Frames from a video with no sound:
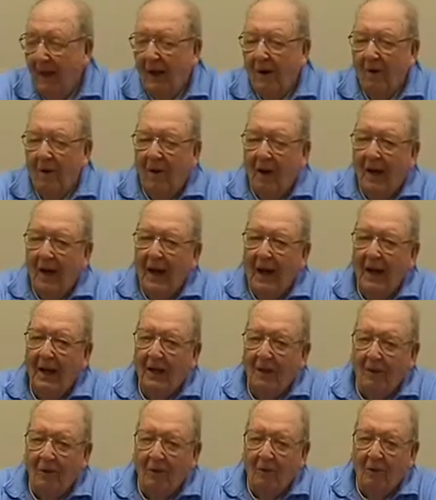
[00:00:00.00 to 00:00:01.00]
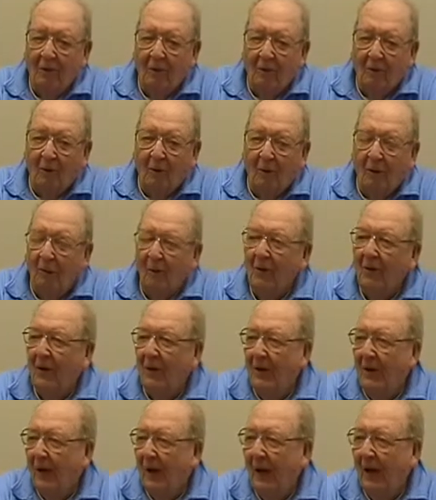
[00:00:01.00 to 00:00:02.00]
Well, I had a uniform
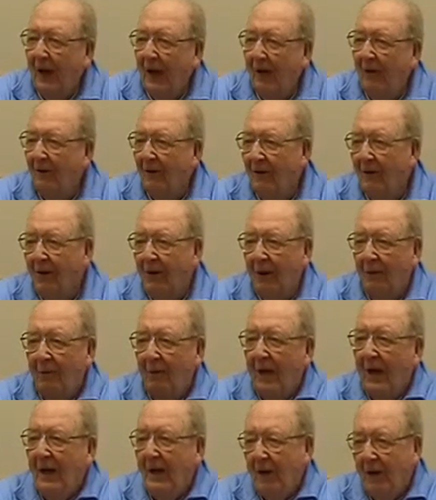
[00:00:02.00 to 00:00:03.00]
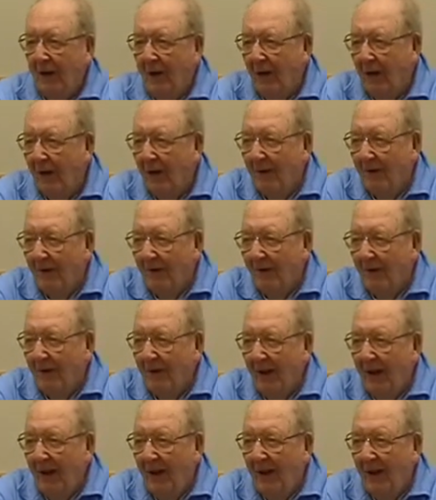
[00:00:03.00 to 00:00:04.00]
that didn't have a, a rate on it.
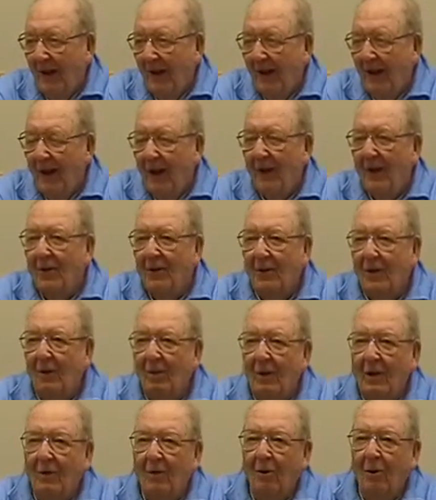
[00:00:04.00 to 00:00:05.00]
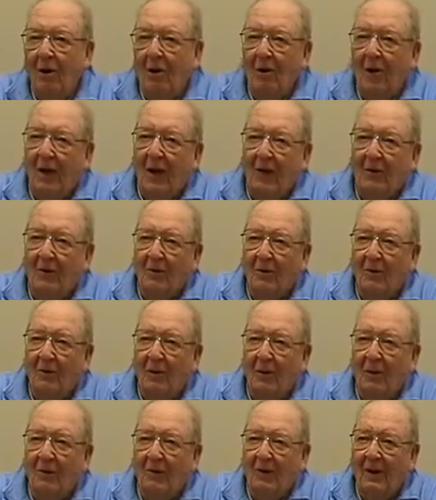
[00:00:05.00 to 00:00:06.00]
So we crawled out
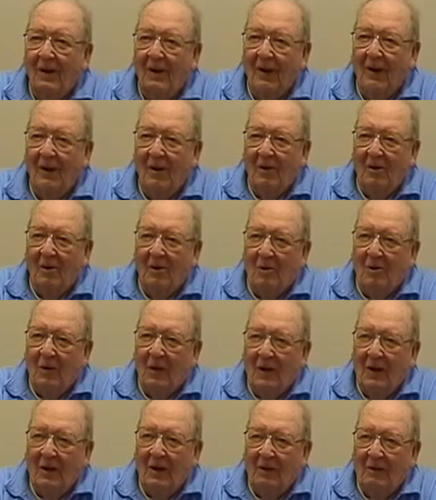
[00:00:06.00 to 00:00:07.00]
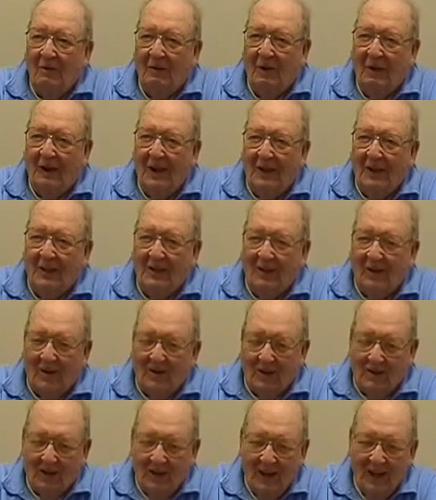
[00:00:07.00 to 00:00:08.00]
through a hole in the
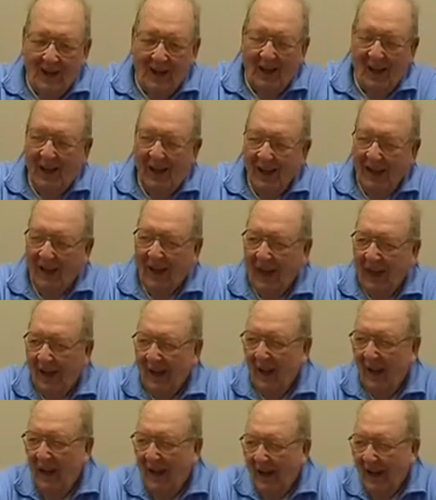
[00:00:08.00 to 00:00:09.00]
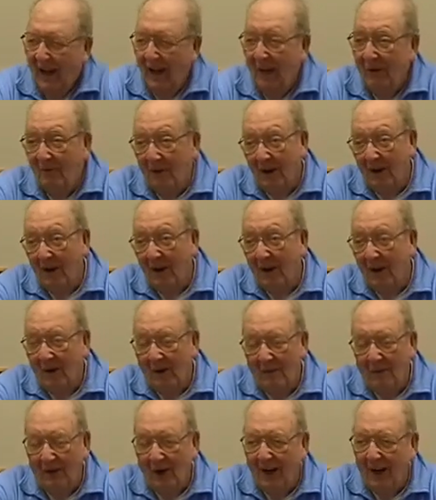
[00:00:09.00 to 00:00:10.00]
fence and went on
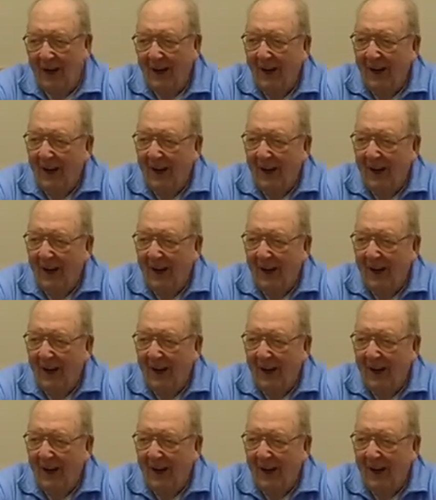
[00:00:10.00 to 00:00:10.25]
liberty.